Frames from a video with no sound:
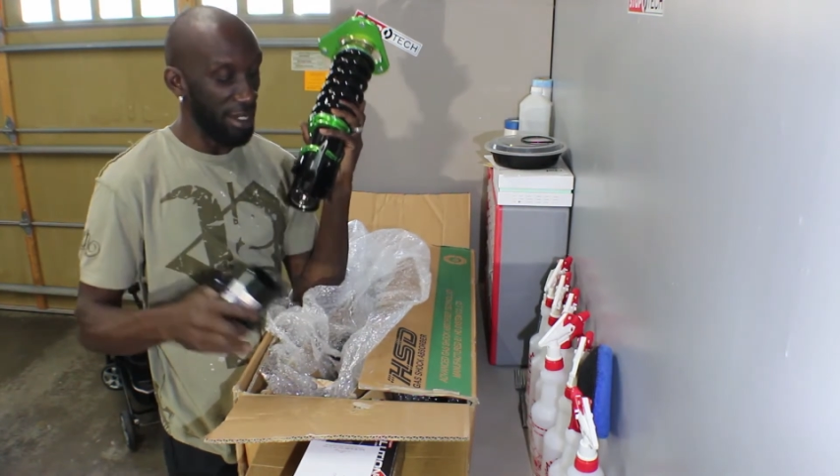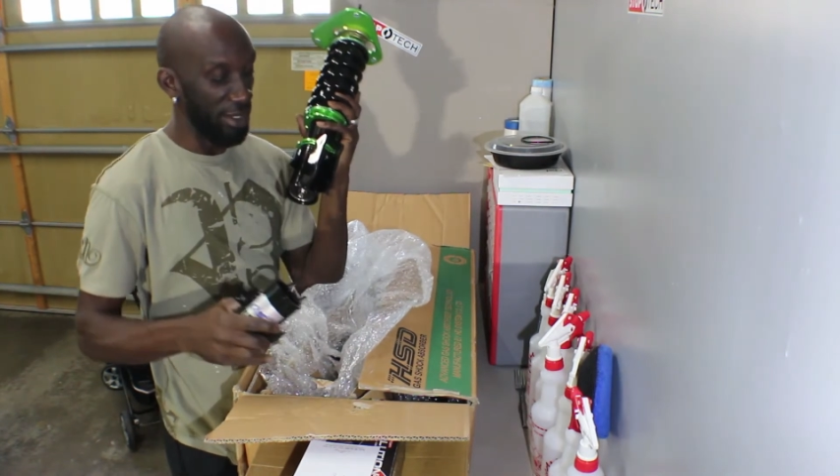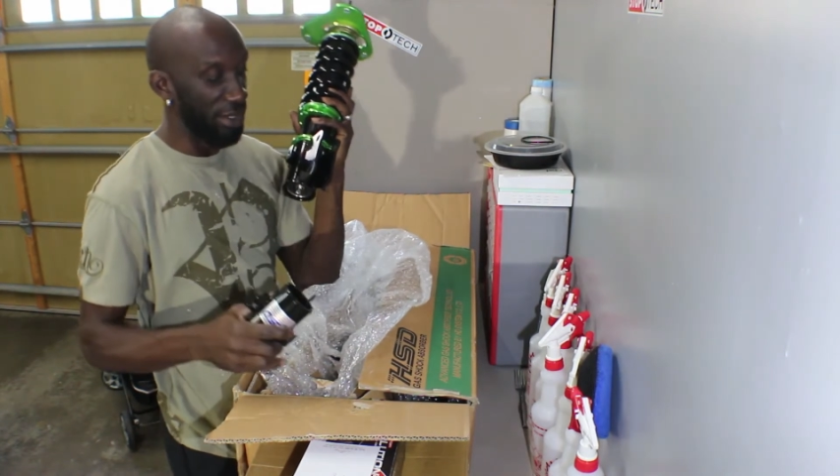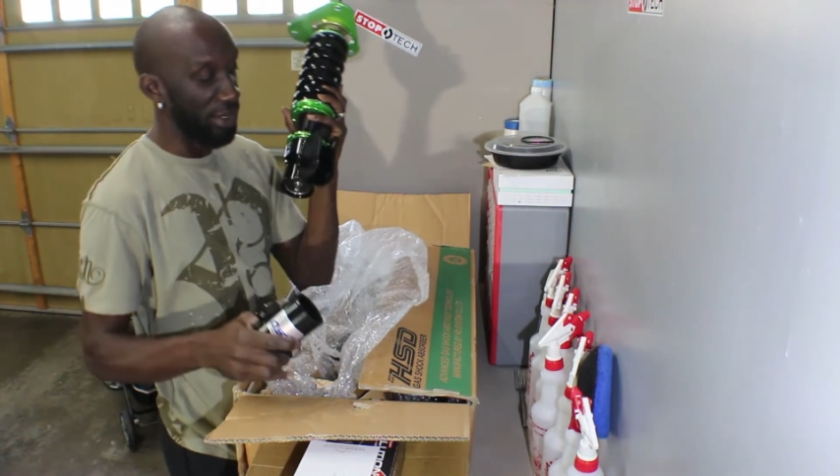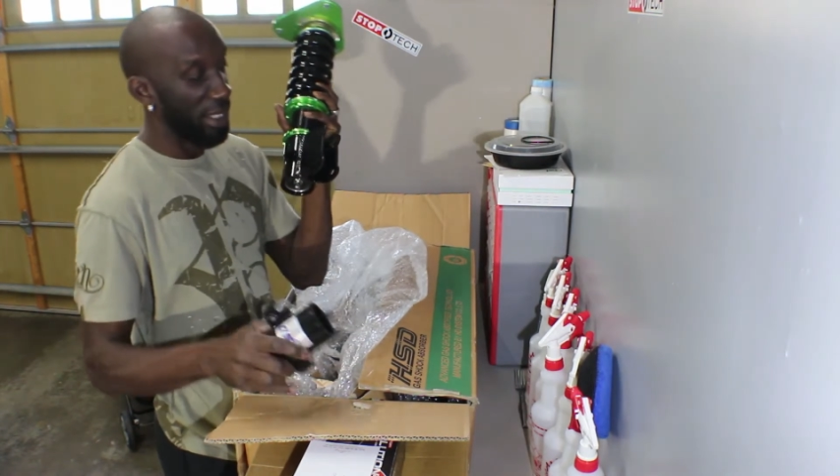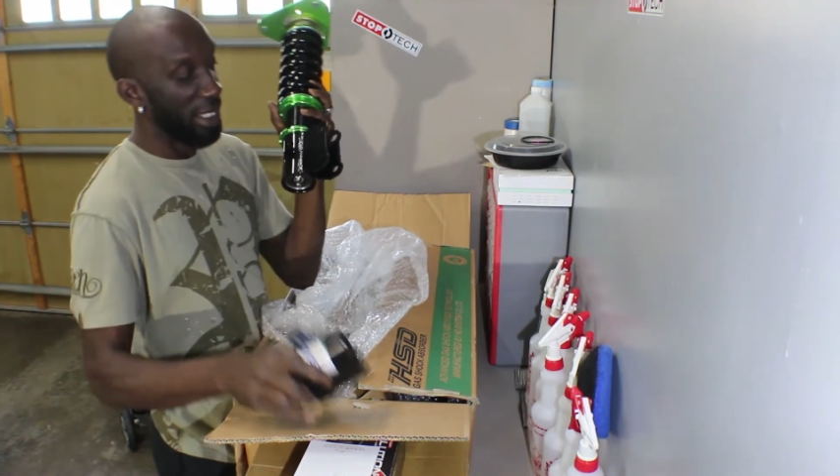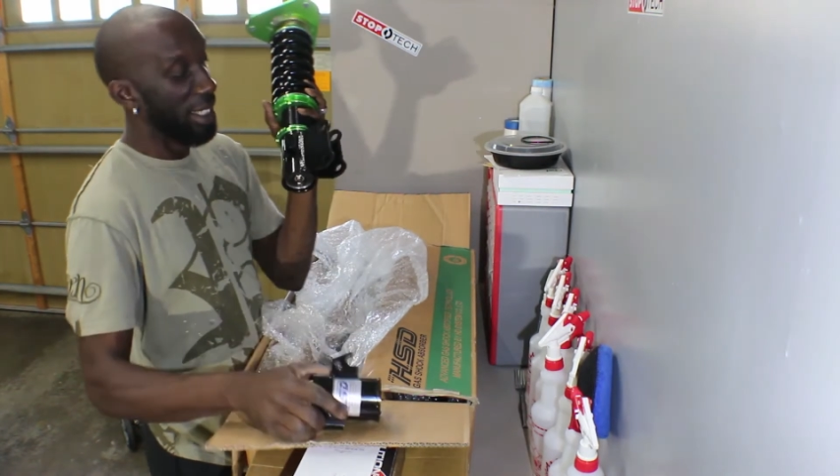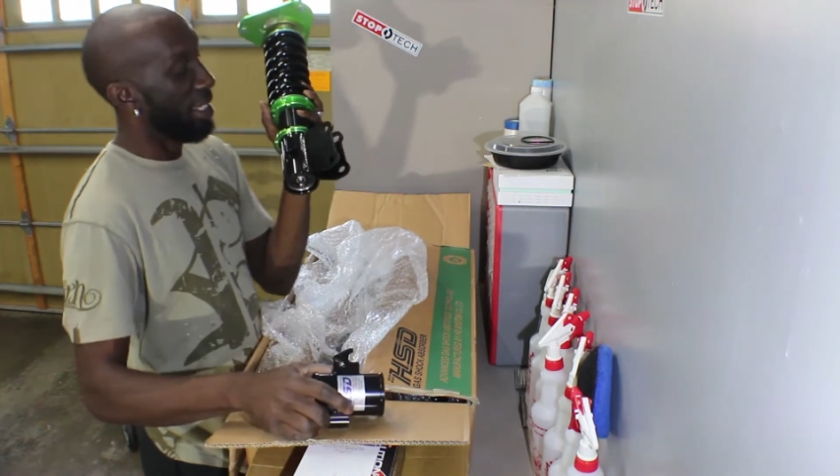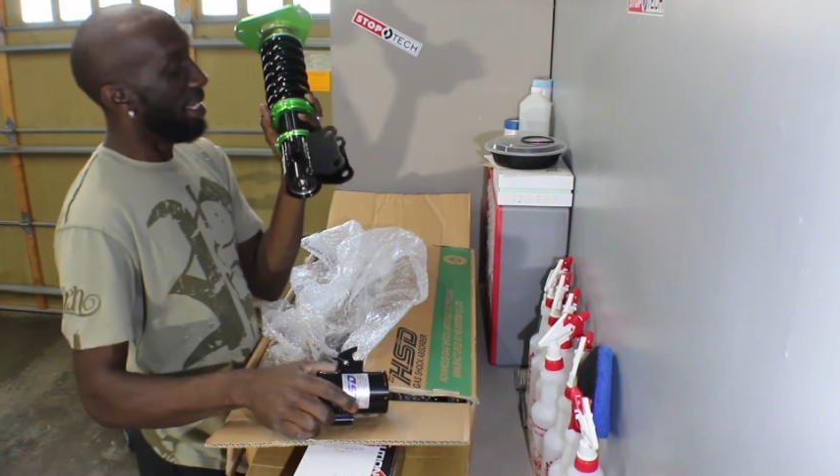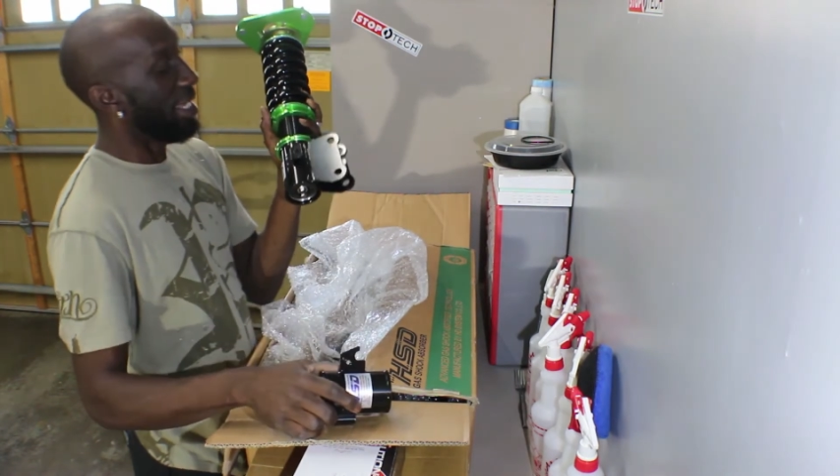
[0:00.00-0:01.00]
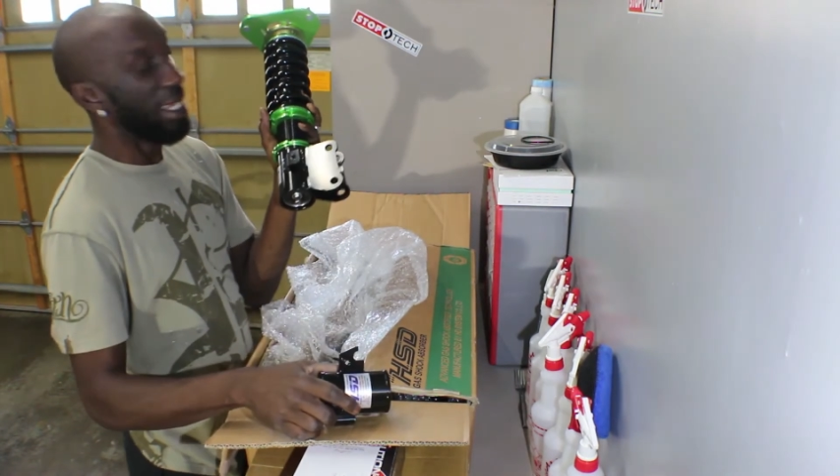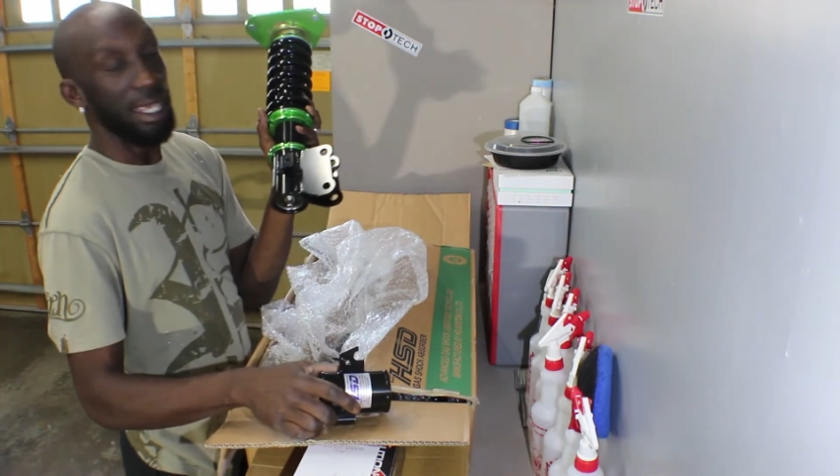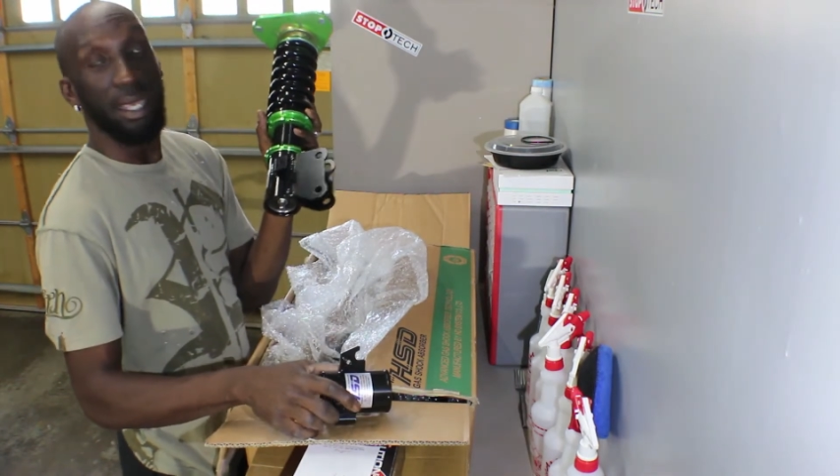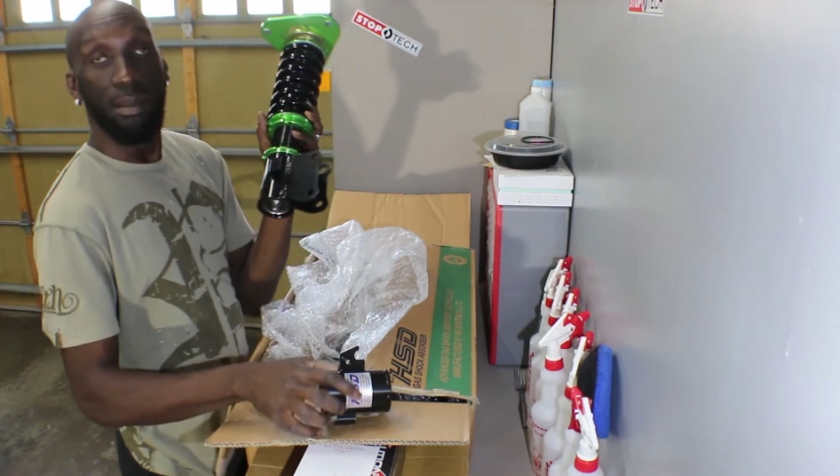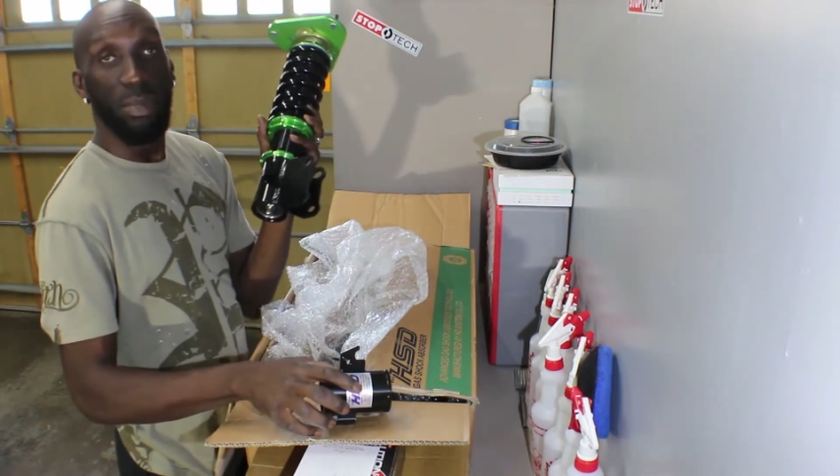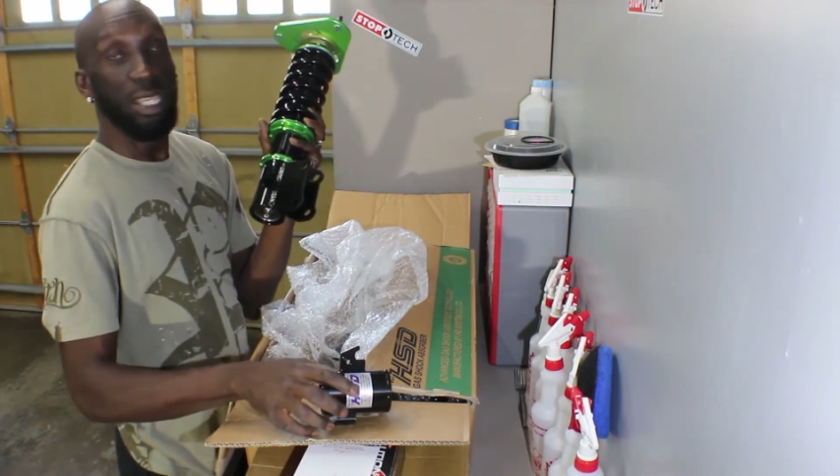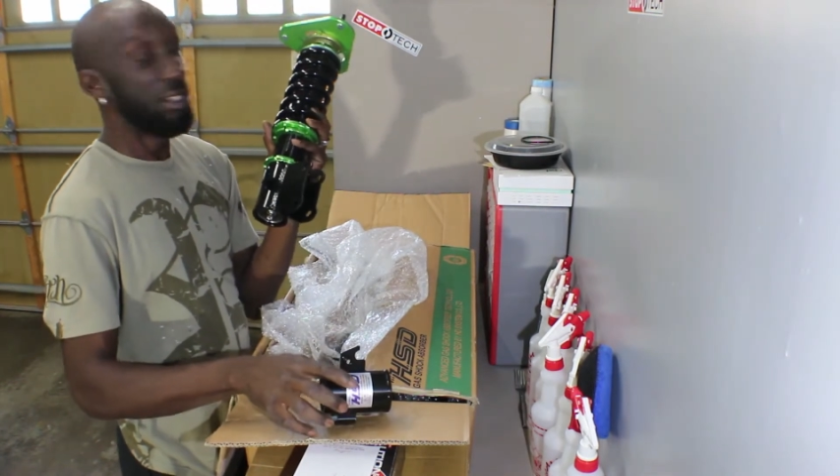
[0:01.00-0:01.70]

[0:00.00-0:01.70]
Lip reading: So it makes